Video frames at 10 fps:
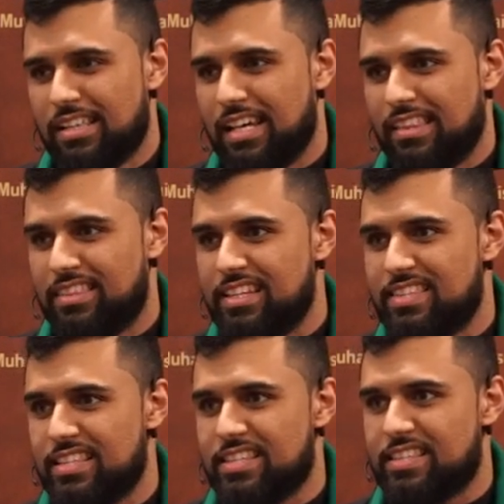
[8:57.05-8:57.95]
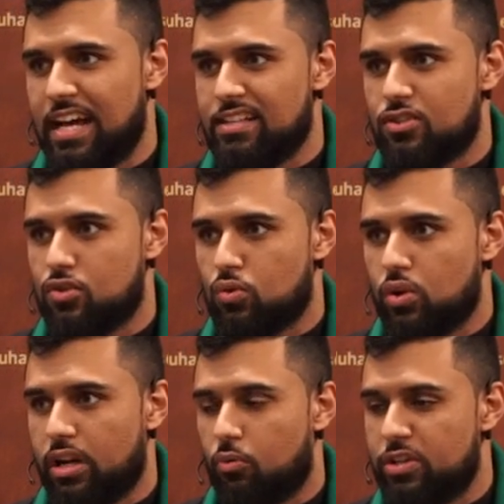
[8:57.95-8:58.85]
That this is that
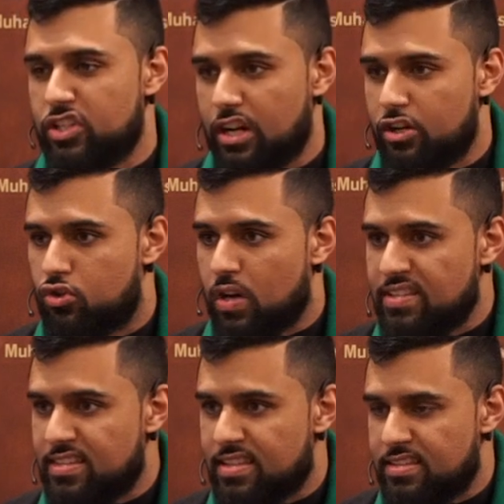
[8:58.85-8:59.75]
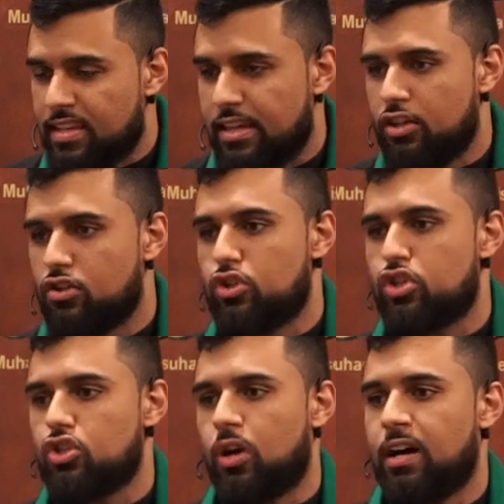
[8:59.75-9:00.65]
surah which addresses Sayyid
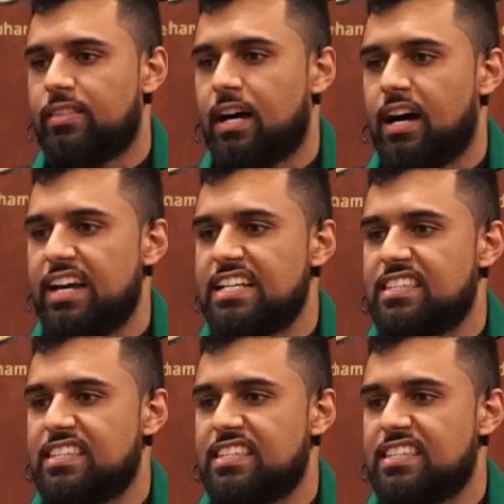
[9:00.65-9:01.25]
al-Shuhada.